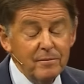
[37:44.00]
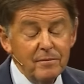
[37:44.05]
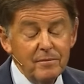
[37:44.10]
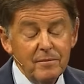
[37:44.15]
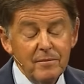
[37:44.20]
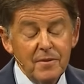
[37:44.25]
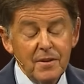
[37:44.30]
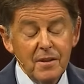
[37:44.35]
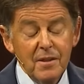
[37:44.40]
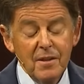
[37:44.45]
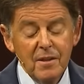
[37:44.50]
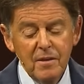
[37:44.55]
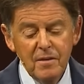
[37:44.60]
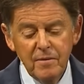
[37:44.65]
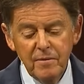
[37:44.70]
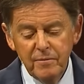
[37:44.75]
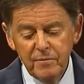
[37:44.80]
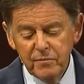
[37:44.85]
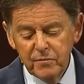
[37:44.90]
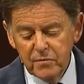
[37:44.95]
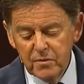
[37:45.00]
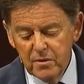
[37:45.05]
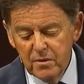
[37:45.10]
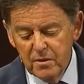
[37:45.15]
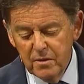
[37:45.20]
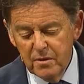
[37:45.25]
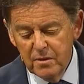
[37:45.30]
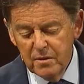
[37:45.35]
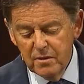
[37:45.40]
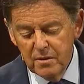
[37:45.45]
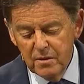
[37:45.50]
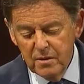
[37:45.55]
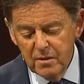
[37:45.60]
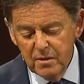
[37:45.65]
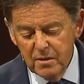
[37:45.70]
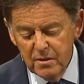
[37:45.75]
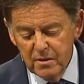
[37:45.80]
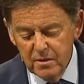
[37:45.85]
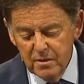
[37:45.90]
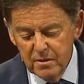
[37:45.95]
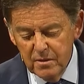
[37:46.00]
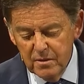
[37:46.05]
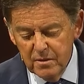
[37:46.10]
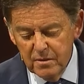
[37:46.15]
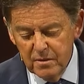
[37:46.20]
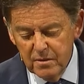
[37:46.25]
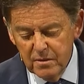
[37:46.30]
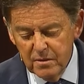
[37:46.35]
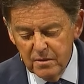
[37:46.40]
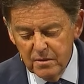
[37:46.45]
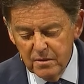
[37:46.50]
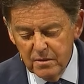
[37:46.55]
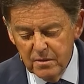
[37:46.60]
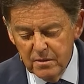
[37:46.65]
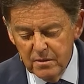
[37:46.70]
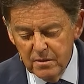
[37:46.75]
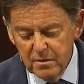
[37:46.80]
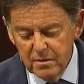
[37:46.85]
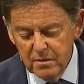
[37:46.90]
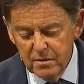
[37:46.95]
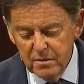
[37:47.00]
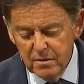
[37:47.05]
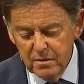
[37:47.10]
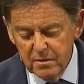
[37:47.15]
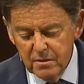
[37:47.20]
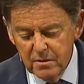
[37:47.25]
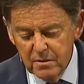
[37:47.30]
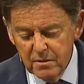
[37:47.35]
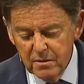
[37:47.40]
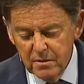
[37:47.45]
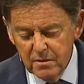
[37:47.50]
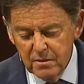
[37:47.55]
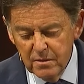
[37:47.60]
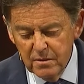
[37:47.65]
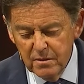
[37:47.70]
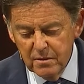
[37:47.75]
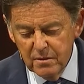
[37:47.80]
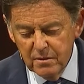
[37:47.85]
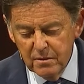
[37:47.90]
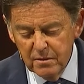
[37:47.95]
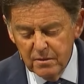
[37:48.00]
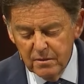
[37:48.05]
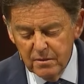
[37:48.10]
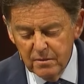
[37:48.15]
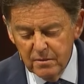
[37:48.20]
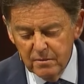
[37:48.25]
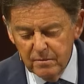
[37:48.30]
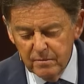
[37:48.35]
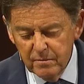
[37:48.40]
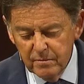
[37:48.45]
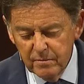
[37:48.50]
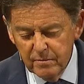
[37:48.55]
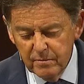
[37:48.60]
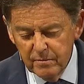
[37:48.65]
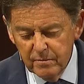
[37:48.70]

[no speech]